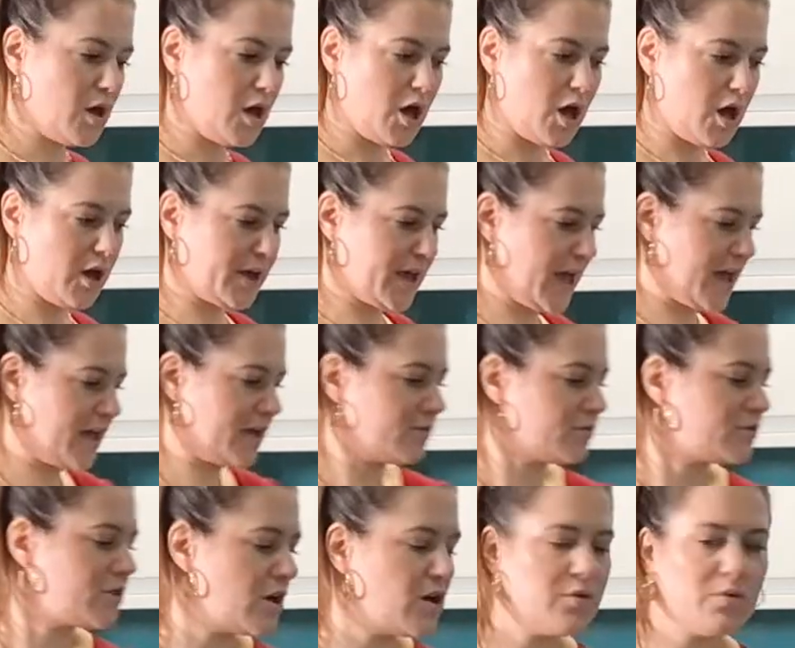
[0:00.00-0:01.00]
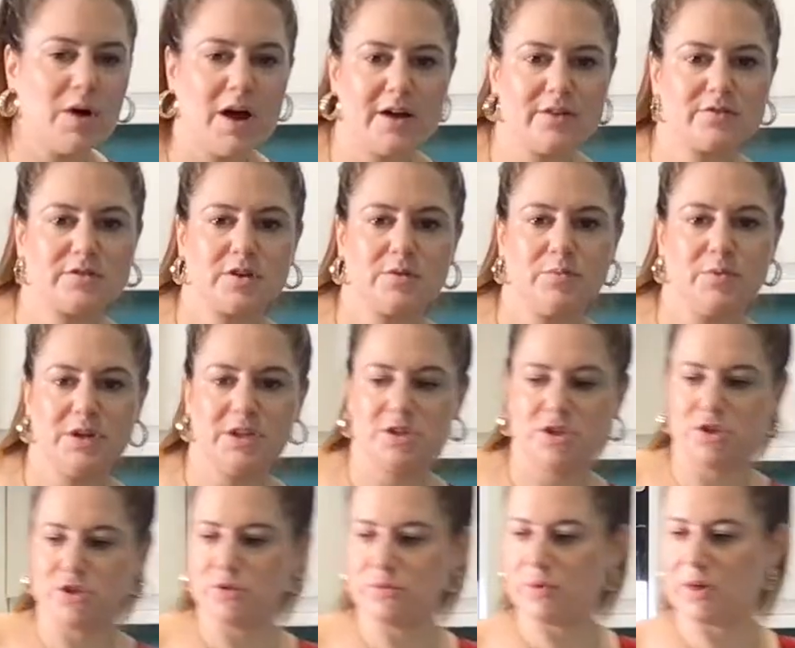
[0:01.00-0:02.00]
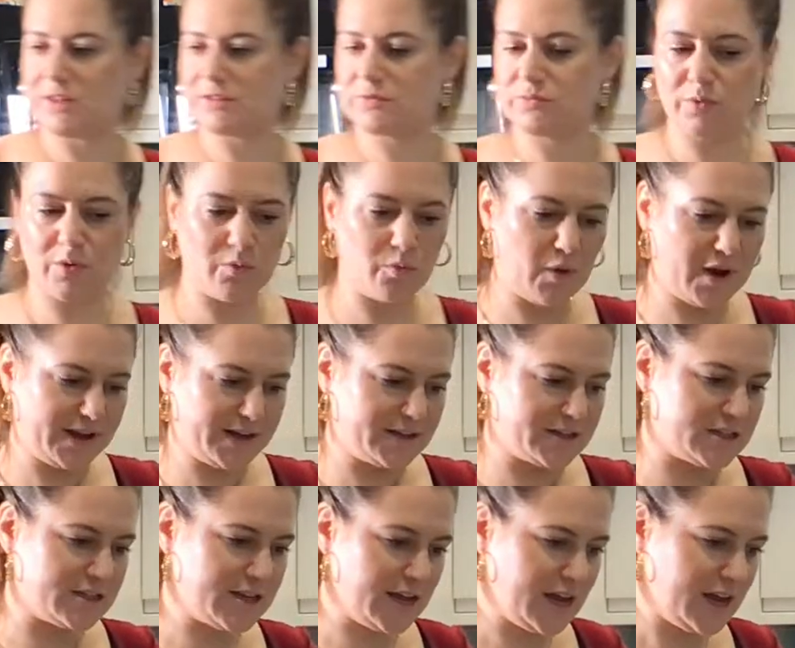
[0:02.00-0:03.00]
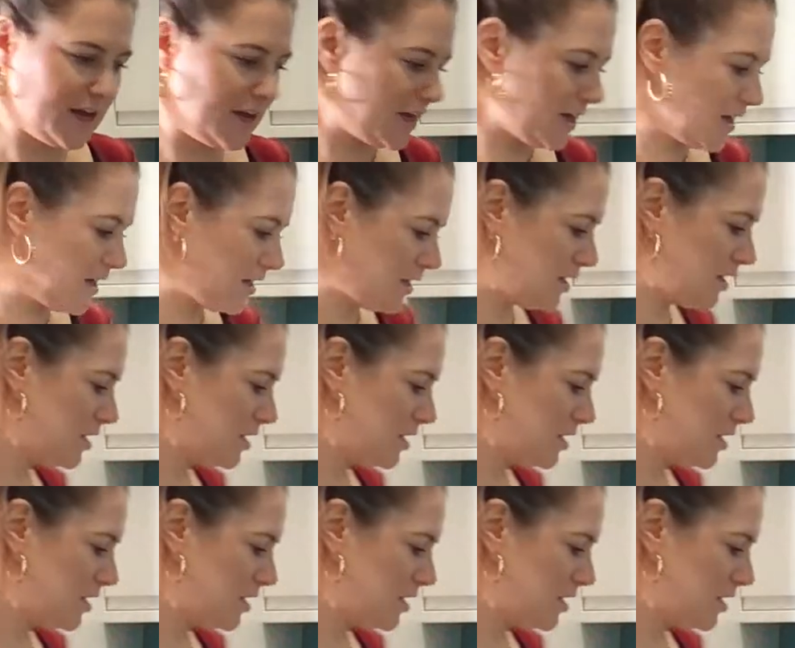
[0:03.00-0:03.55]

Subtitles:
Okay, so what else can we do whilst we're waiting?